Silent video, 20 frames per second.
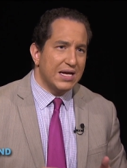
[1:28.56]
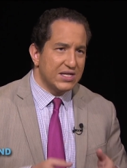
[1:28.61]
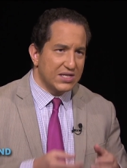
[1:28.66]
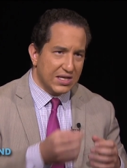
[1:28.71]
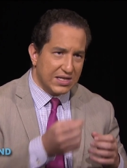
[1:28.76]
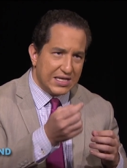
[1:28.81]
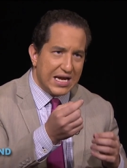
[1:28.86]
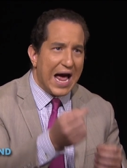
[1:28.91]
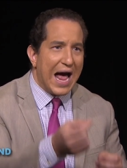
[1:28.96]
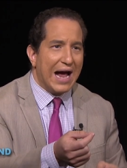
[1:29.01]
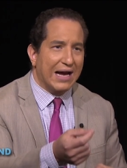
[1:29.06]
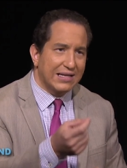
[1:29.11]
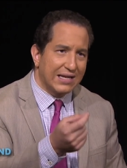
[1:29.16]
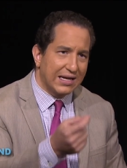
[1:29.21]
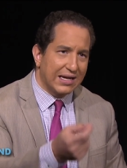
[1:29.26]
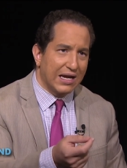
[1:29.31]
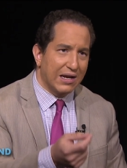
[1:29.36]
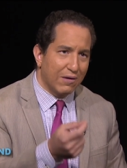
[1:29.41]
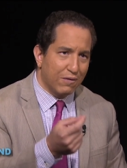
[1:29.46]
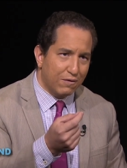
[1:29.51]
is a
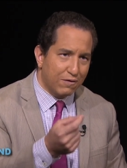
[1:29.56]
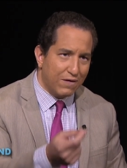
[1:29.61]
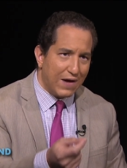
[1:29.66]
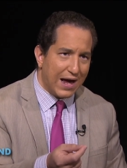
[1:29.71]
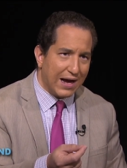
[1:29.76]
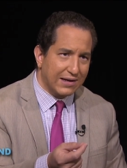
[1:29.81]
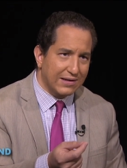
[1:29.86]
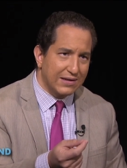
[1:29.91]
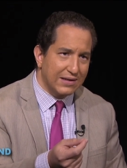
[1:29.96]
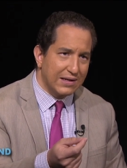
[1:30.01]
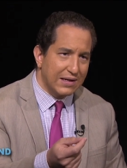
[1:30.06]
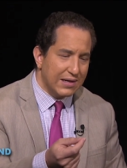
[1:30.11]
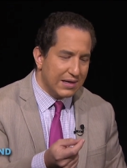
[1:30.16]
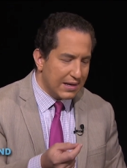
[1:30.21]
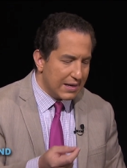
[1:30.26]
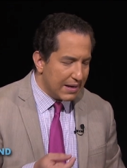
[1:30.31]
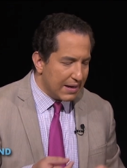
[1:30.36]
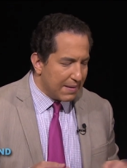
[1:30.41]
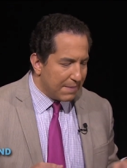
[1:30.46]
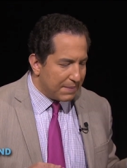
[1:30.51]
tactic in effect,
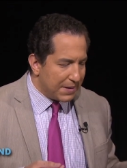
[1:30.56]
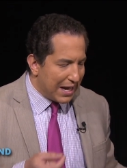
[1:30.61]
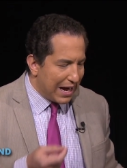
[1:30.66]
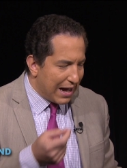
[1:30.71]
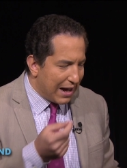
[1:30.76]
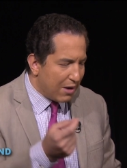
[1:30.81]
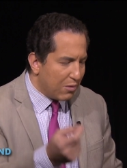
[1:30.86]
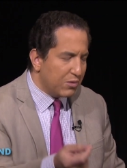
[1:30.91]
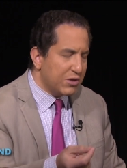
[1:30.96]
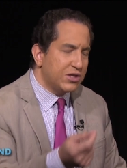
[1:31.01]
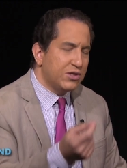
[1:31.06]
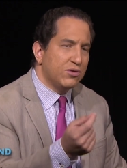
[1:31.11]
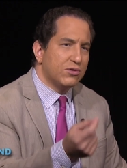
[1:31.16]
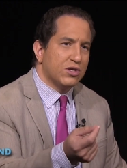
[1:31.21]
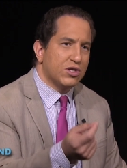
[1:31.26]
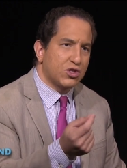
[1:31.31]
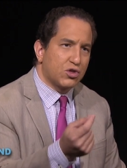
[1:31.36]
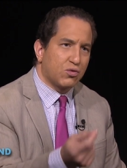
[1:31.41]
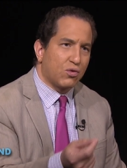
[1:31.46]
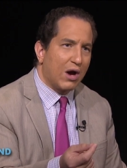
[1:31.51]
but how would you
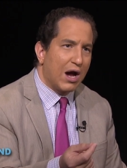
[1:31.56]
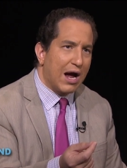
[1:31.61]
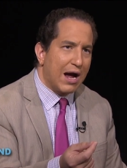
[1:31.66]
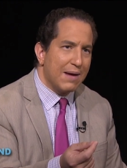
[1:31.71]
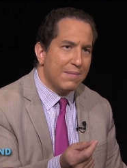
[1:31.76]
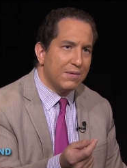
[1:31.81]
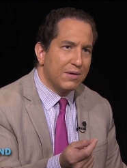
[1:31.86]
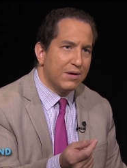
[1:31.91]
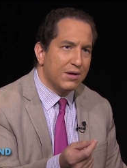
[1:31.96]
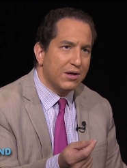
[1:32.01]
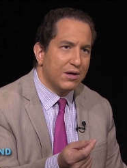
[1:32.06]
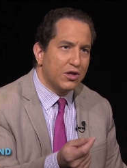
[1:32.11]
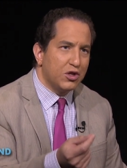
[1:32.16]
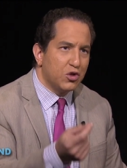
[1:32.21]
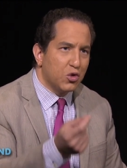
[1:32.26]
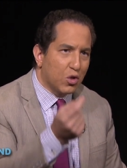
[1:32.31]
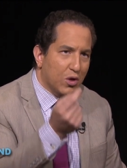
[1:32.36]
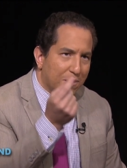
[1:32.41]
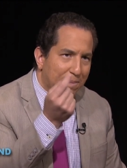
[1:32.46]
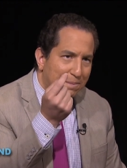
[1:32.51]
describe
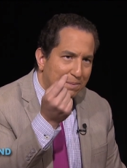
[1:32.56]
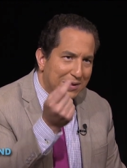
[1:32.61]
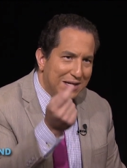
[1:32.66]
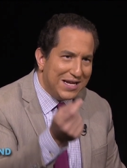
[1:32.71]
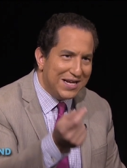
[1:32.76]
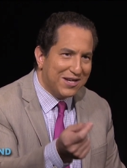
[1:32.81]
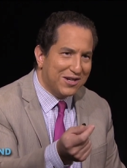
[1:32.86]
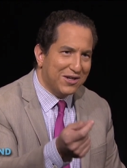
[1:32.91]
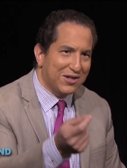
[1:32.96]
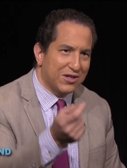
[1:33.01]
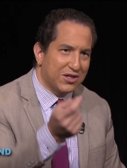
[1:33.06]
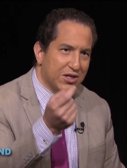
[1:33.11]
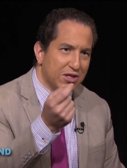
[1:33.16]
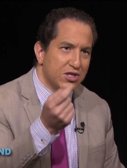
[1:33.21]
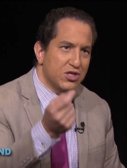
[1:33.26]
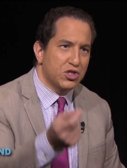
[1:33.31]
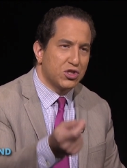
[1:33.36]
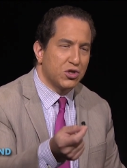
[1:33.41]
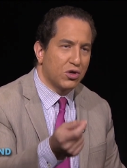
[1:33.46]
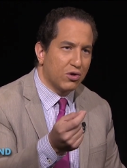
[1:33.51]
your peak
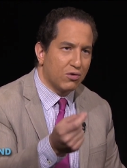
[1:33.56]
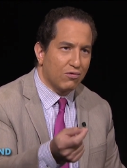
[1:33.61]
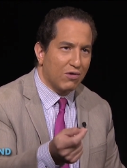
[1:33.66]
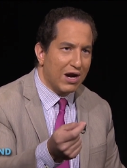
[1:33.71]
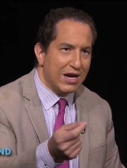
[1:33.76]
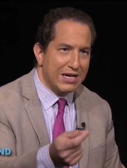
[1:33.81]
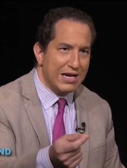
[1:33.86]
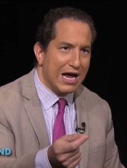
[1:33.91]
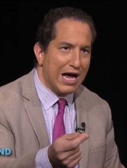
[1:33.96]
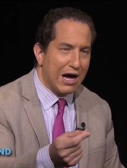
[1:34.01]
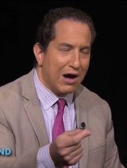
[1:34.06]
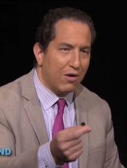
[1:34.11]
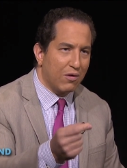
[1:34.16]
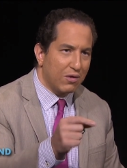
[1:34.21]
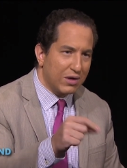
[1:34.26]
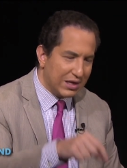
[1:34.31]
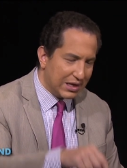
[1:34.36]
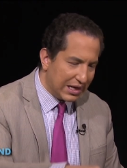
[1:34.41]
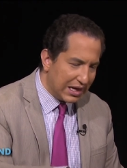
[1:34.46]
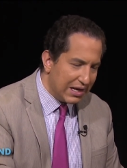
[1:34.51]
concern right now
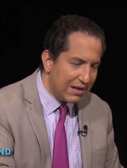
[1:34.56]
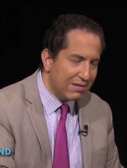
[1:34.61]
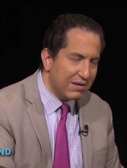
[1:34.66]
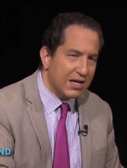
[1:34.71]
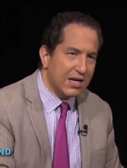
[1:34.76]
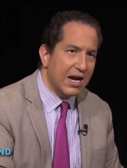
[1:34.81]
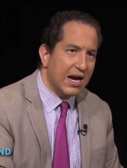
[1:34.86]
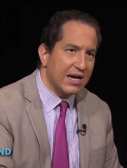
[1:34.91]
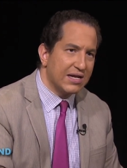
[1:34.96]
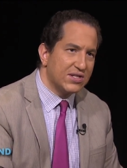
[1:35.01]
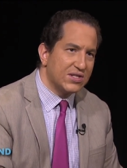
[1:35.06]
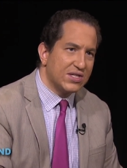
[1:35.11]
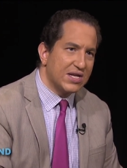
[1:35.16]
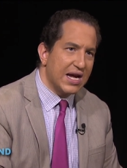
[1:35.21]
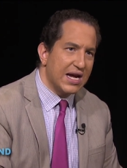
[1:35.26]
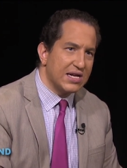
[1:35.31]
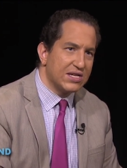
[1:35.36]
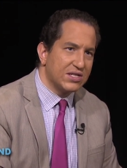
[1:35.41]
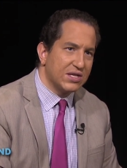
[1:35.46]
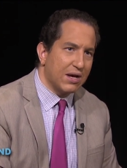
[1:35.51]
in the United
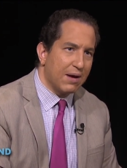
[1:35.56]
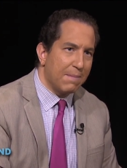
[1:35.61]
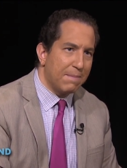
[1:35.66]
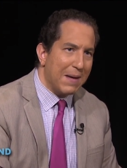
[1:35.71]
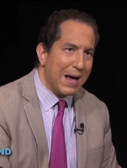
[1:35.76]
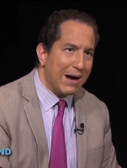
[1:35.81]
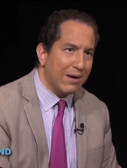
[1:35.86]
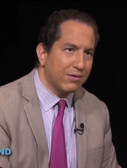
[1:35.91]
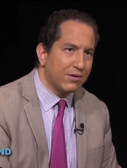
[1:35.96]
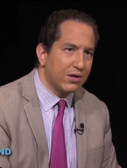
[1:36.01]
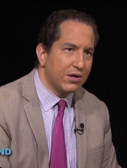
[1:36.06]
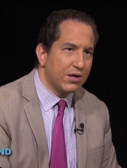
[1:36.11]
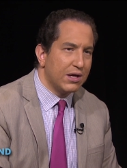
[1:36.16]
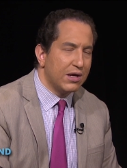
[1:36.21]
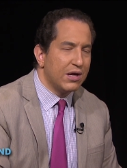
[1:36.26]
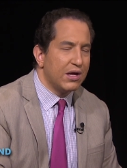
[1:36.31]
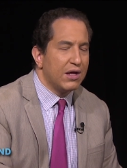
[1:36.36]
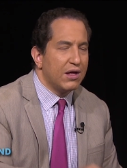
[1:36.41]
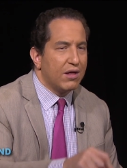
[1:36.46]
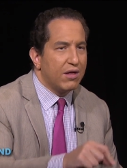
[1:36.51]
States about
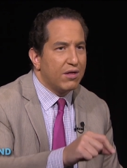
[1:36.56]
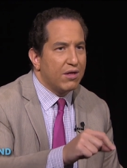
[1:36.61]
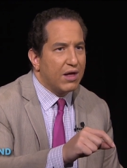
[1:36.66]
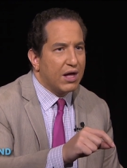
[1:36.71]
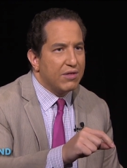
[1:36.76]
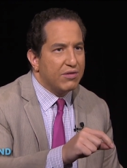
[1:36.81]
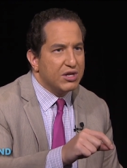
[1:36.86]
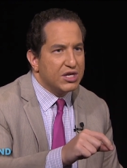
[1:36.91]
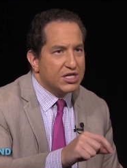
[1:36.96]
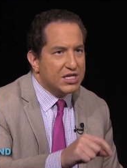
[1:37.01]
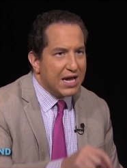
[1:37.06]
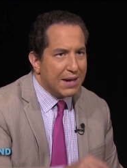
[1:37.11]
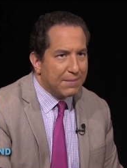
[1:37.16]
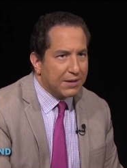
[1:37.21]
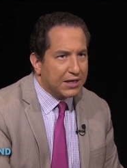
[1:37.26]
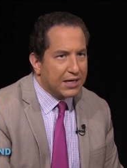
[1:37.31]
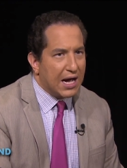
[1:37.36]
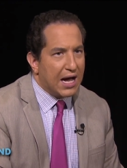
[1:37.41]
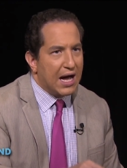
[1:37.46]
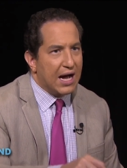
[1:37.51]
the
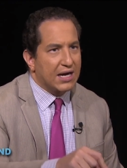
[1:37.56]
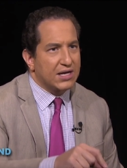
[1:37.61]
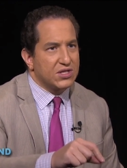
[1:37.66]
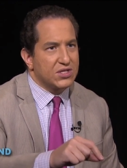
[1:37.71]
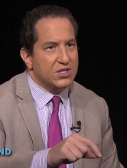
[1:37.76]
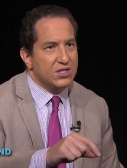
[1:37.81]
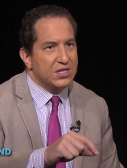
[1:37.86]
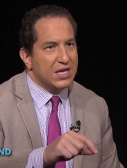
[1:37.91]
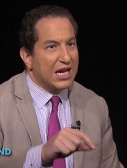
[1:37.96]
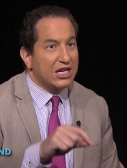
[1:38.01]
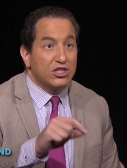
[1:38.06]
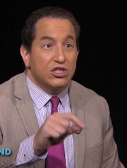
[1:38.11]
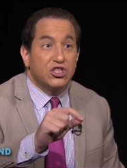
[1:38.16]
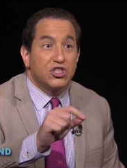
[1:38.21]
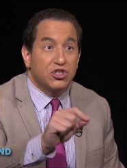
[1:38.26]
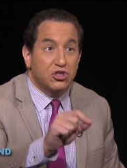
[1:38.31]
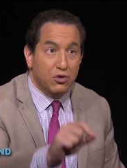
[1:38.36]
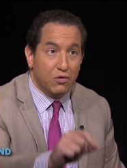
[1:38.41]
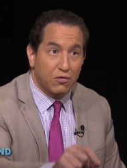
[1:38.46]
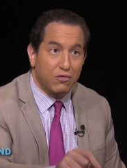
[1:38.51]
demagogues, not
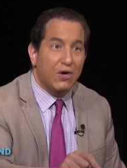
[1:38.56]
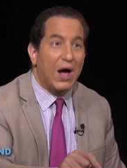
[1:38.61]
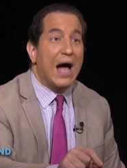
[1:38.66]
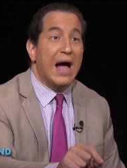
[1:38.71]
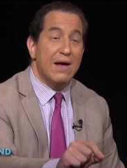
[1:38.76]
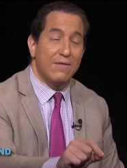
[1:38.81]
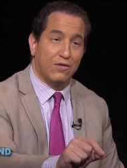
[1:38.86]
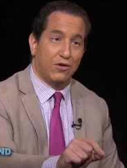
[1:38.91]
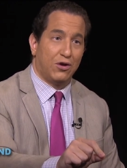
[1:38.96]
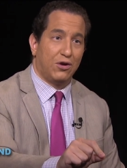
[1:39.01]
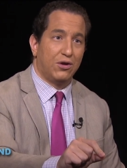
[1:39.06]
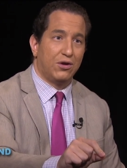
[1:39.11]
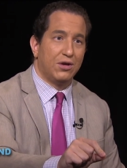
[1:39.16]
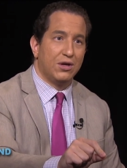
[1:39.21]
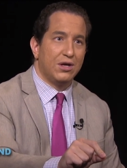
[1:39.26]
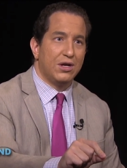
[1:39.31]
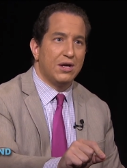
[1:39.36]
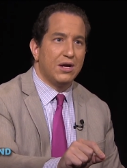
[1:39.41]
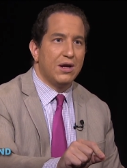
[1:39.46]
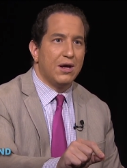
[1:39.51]
just survival,
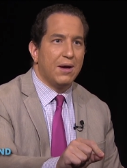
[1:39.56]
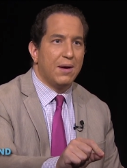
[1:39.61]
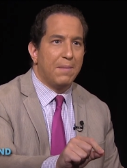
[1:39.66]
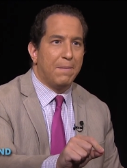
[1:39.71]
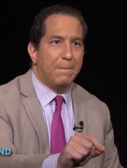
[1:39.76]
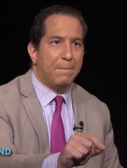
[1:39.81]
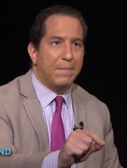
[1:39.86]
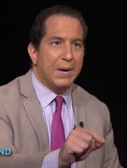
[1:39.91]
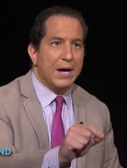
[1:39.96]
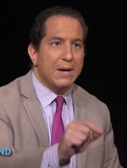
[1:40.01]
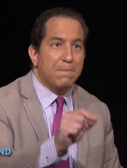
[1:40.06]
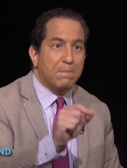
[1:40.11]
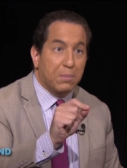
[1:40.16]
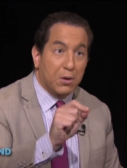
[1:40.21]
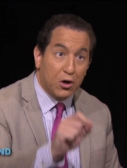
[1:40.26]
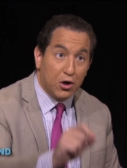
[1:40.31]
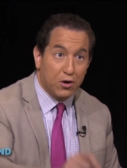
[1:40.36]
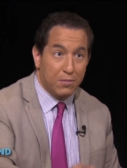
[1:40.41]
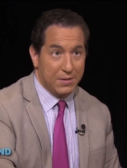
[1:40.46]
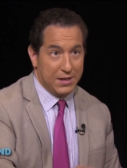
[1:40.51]
but
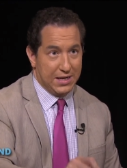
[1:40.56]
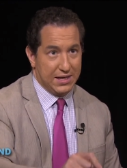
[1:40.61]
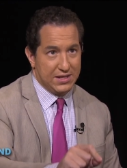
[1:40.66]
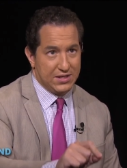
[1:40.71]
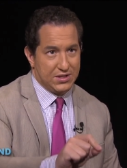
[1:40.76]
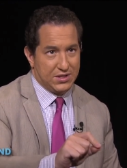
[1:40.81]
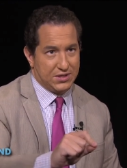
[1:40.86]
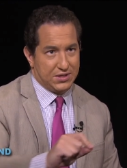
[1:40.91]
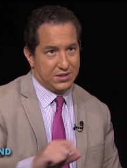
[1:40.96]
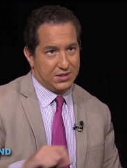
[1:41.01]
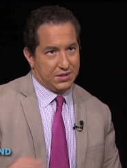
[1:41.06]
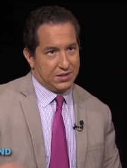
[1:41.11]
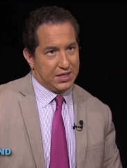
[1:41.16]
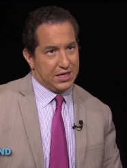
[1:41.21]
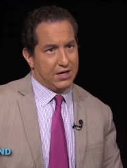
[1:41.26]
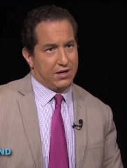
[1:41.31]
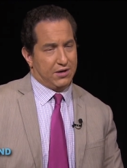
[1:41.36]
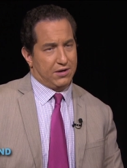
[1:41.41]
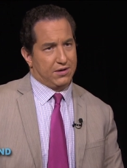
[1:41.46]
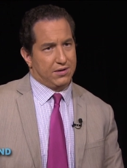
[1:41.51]
permanence
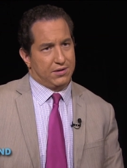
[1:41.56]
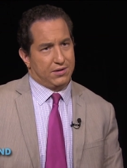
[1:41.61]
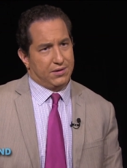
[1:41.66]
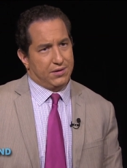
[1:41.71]
here?